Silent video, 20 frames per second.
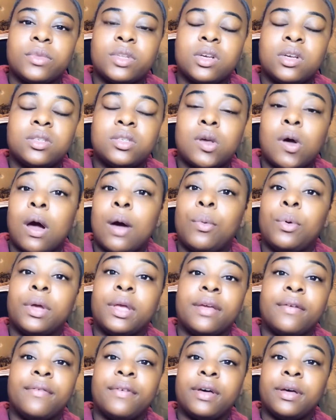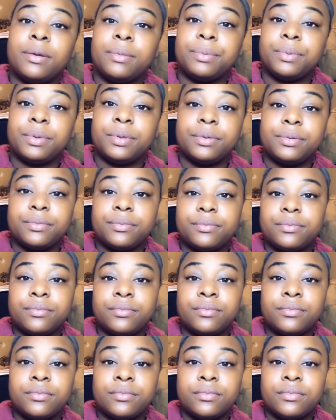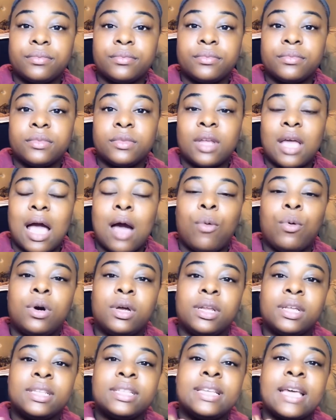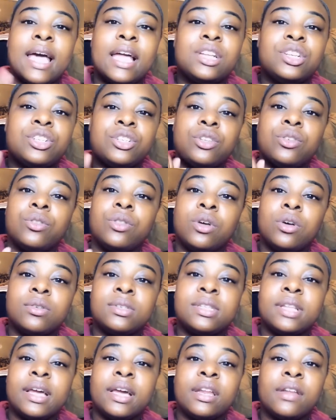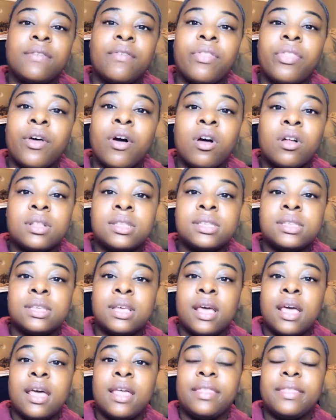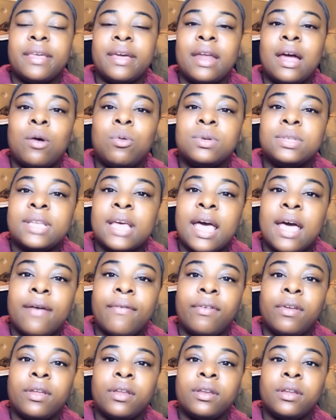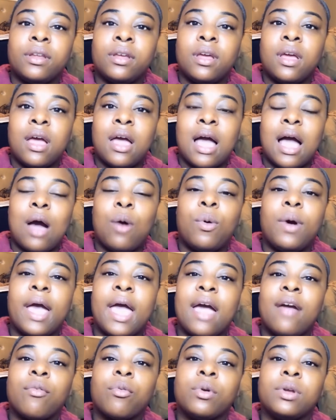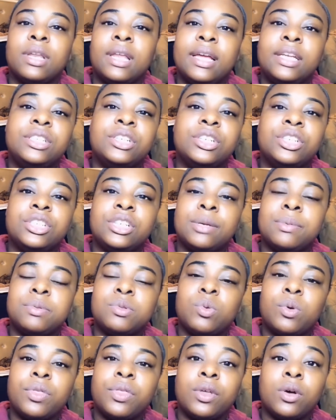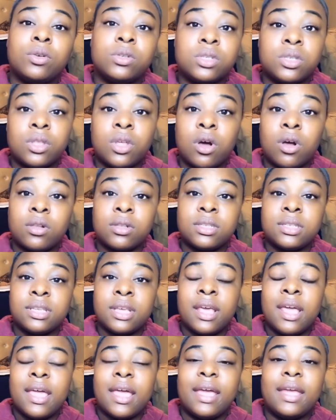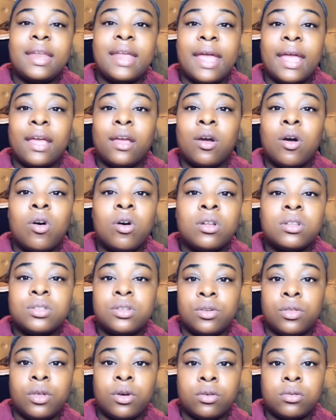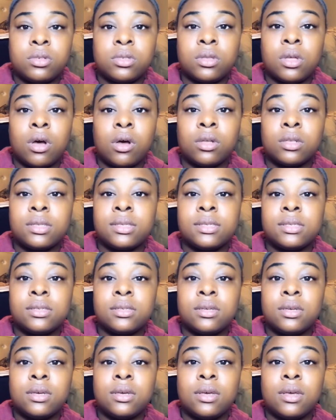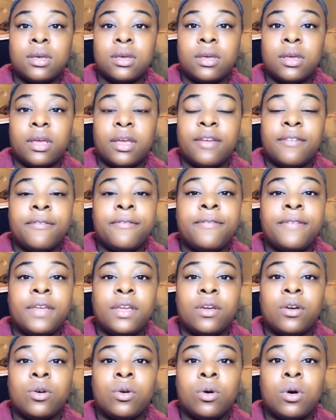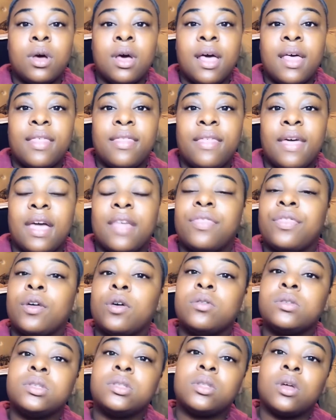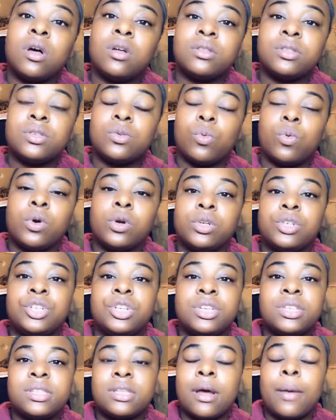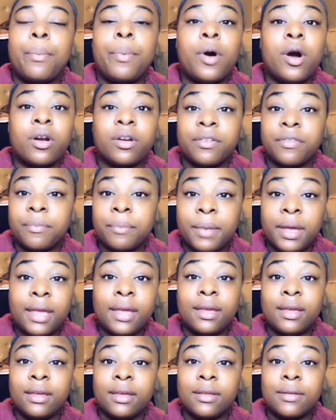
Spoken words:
So I would give up. I would attach to those negative thoughts that I was having. I would have relationships with those thoughts and hang on to those thoughts and feel that those thoughts were just a part of me.